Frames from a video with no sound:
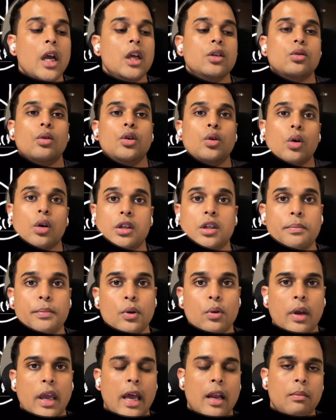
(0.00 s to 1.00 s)
So your
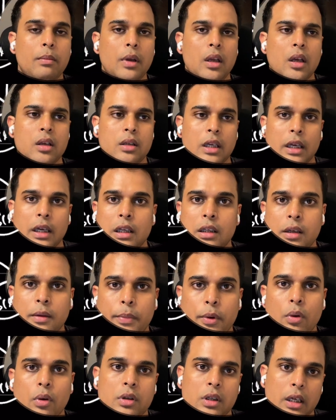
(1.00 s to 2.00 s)
CPU can be a single
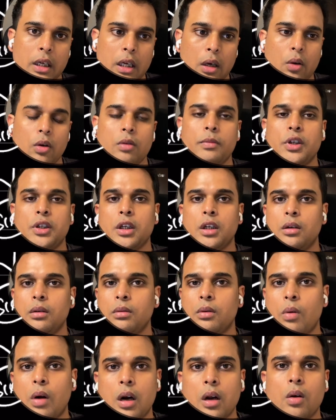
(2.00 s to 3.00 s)
CPU or single core
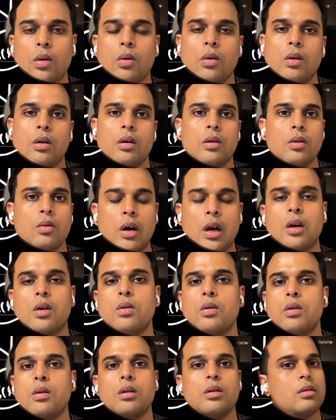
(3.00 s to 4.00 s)
machine, quad core, dual
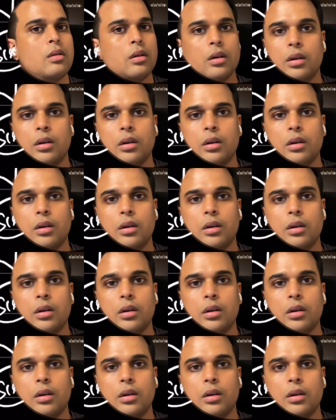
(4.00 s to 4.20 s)
core,